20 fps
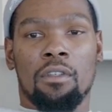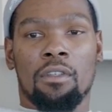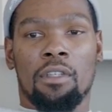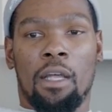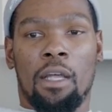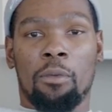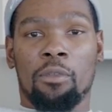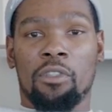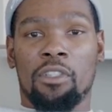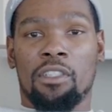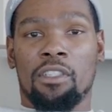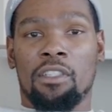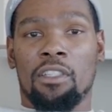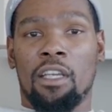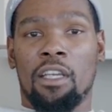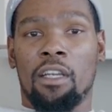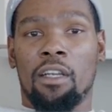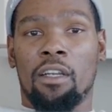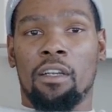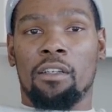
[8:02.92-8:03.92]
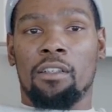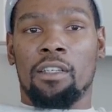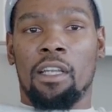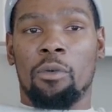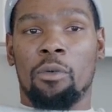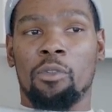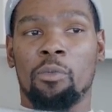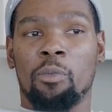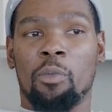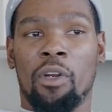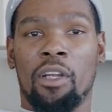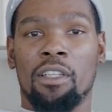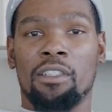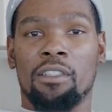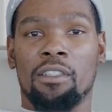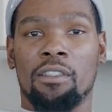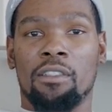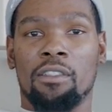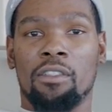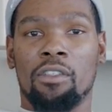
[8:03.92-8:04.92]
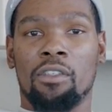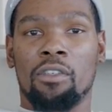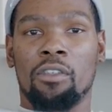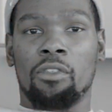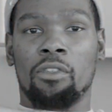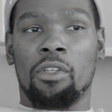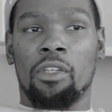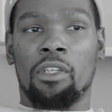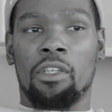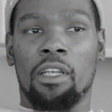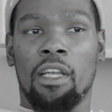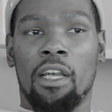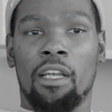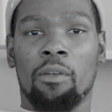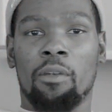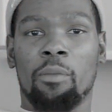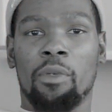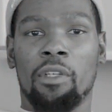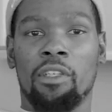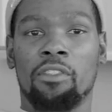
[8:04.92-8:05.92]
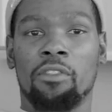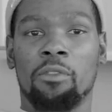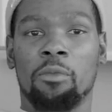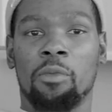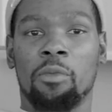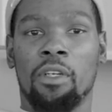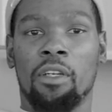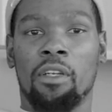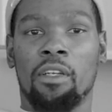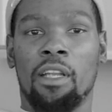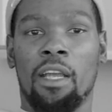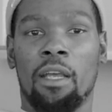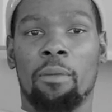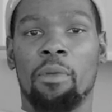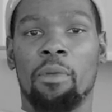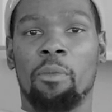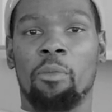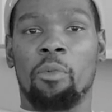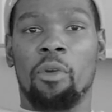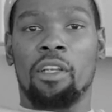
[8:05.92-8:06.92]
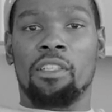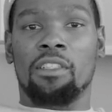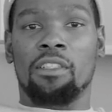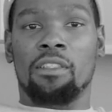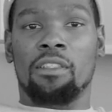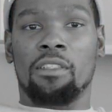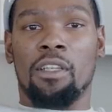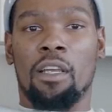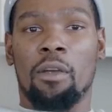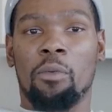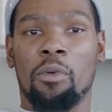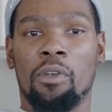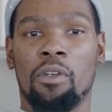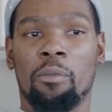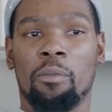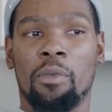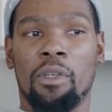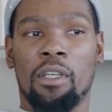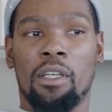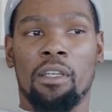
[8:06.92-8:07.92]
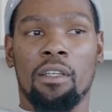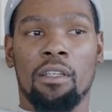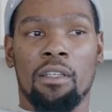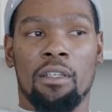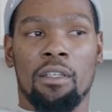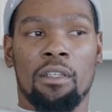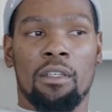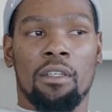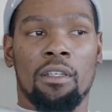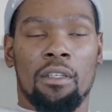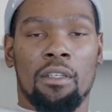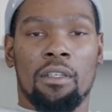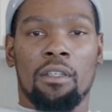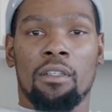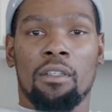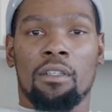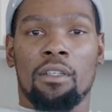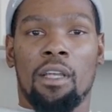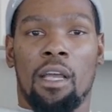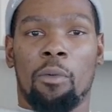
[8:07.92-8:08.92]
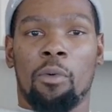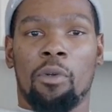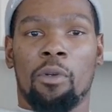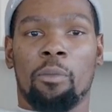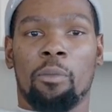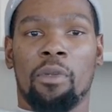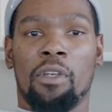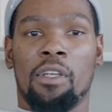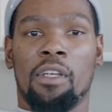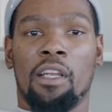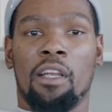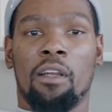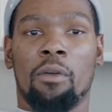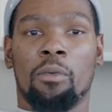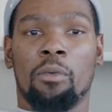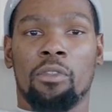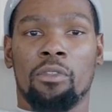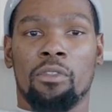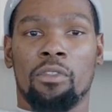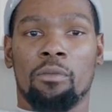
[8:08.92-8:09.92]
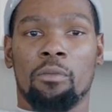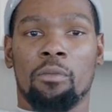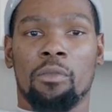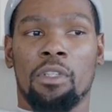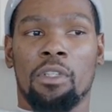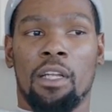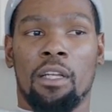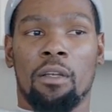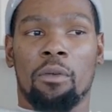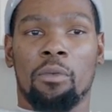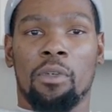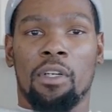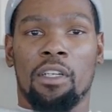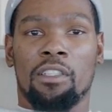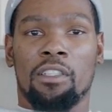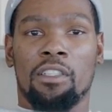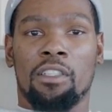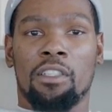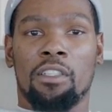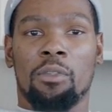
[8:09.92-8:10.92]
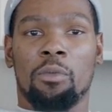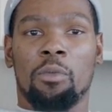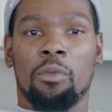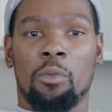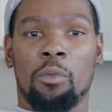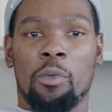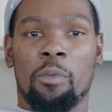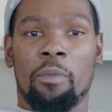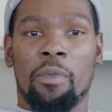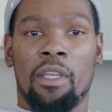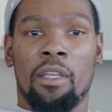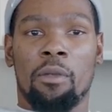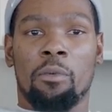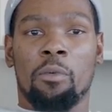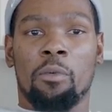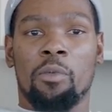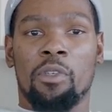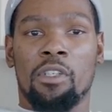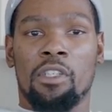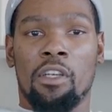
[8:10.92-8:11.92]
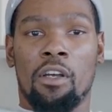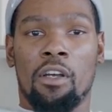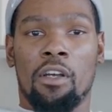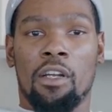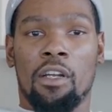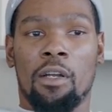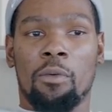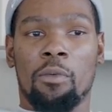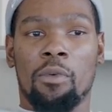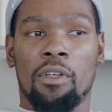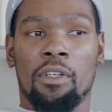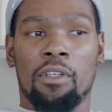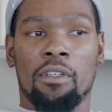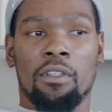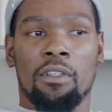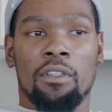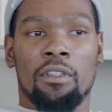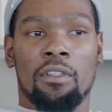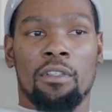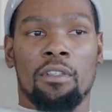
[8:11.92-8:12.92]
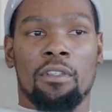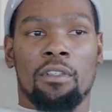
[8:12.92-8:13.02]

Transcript: that was just there, that was present. You know, you can kind of be somewhere and not be present. I want to be, I want to be there when, when, I, when I see you, when we meet, when we talk. I want to,